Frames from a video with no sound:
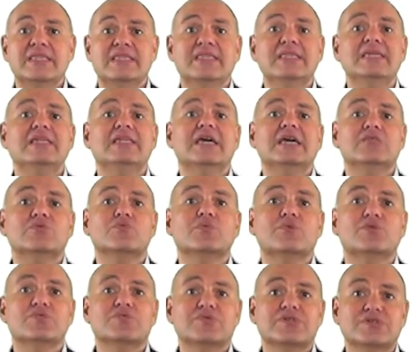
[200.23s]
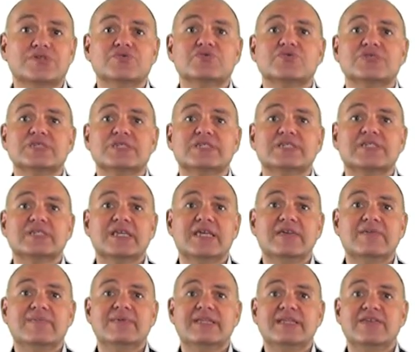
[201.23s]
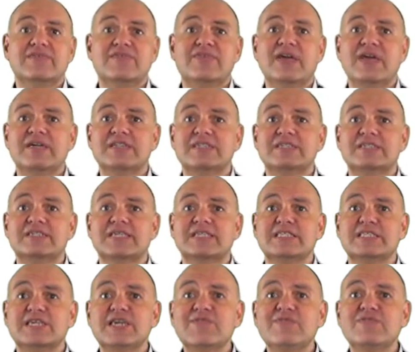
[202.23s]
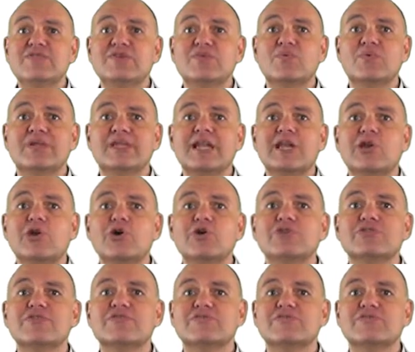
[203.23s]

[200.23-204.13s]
The network resources saving effect is achieved when a lot